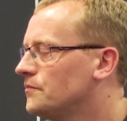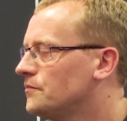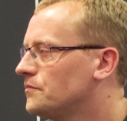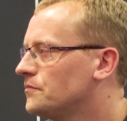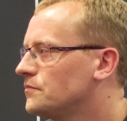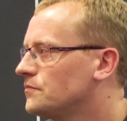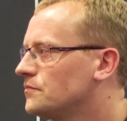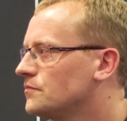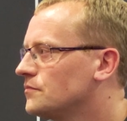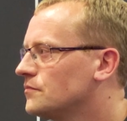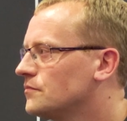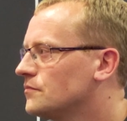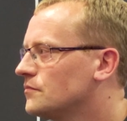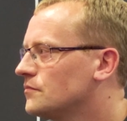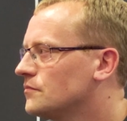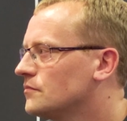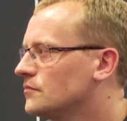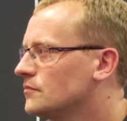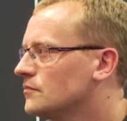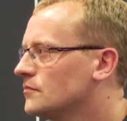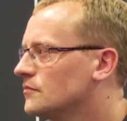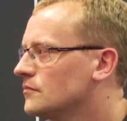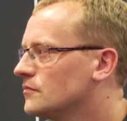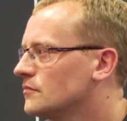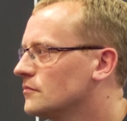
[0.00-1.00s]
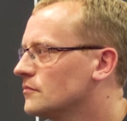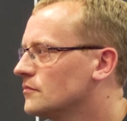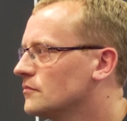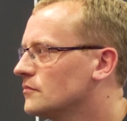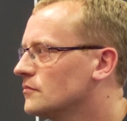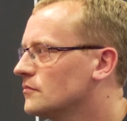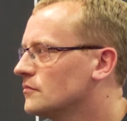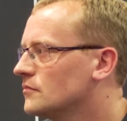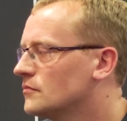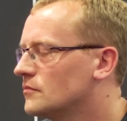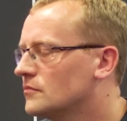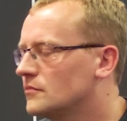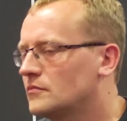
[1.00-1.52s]

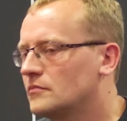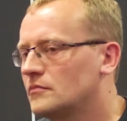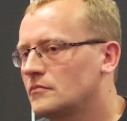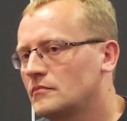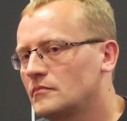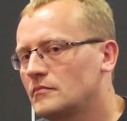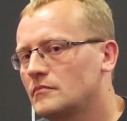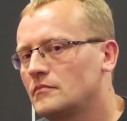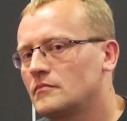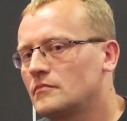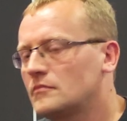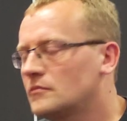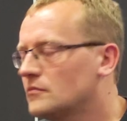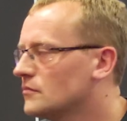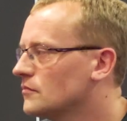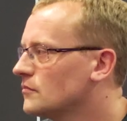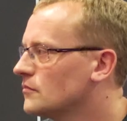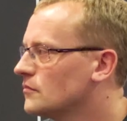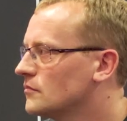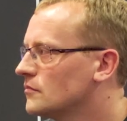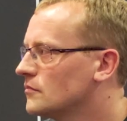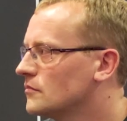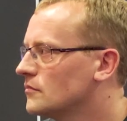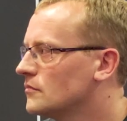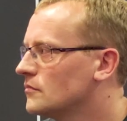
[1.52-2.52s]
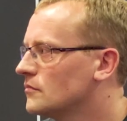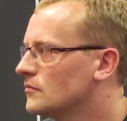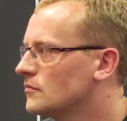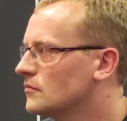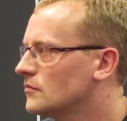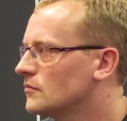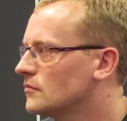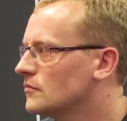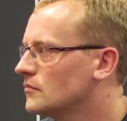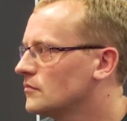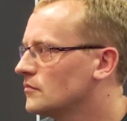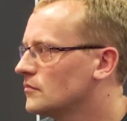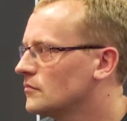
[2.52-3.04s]

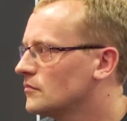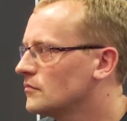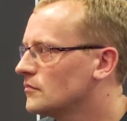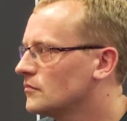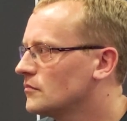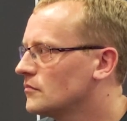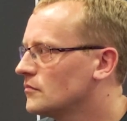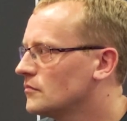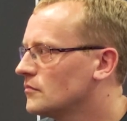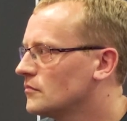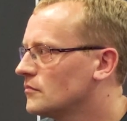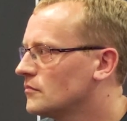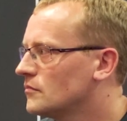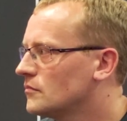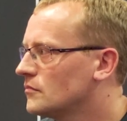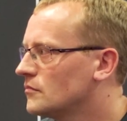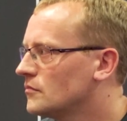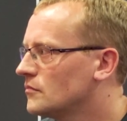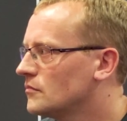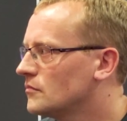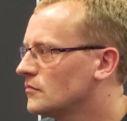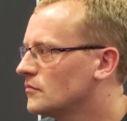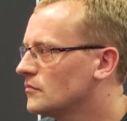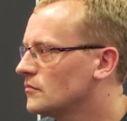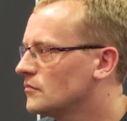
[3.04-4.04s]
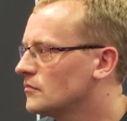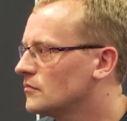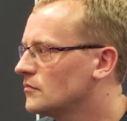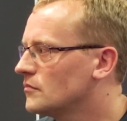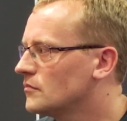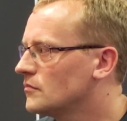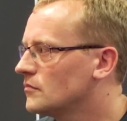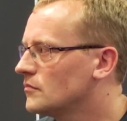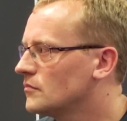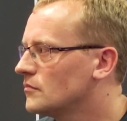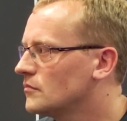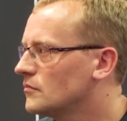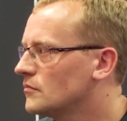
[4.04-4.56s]

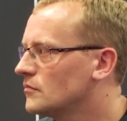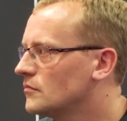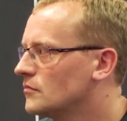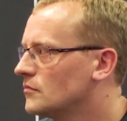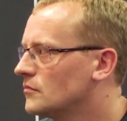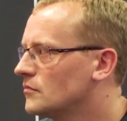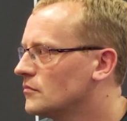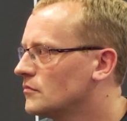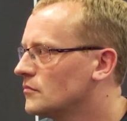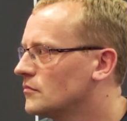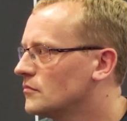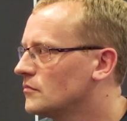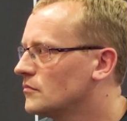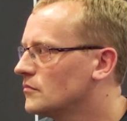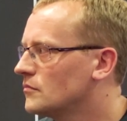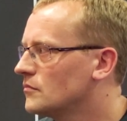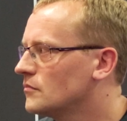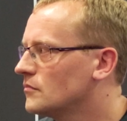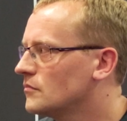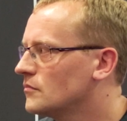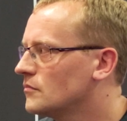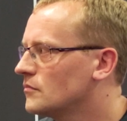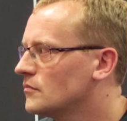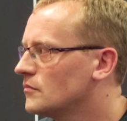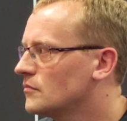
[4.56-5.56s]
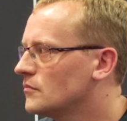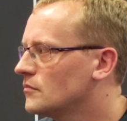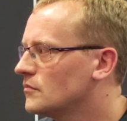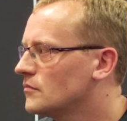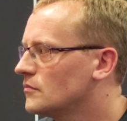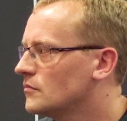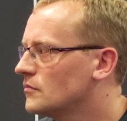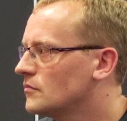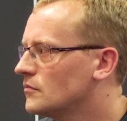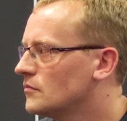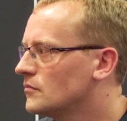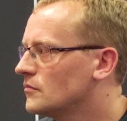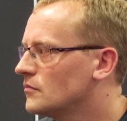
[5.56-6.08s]

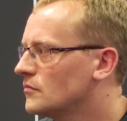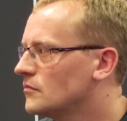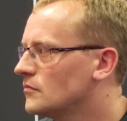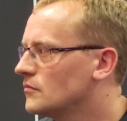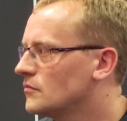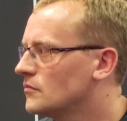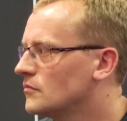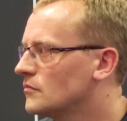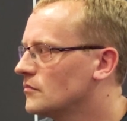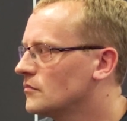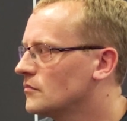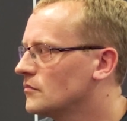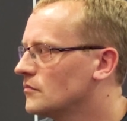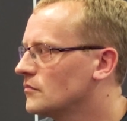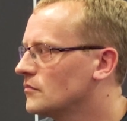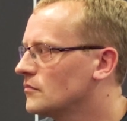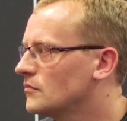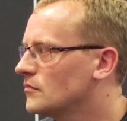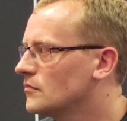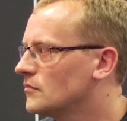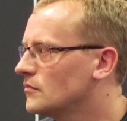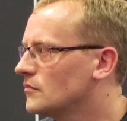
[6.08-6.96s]
No words are spoken by the person on screen.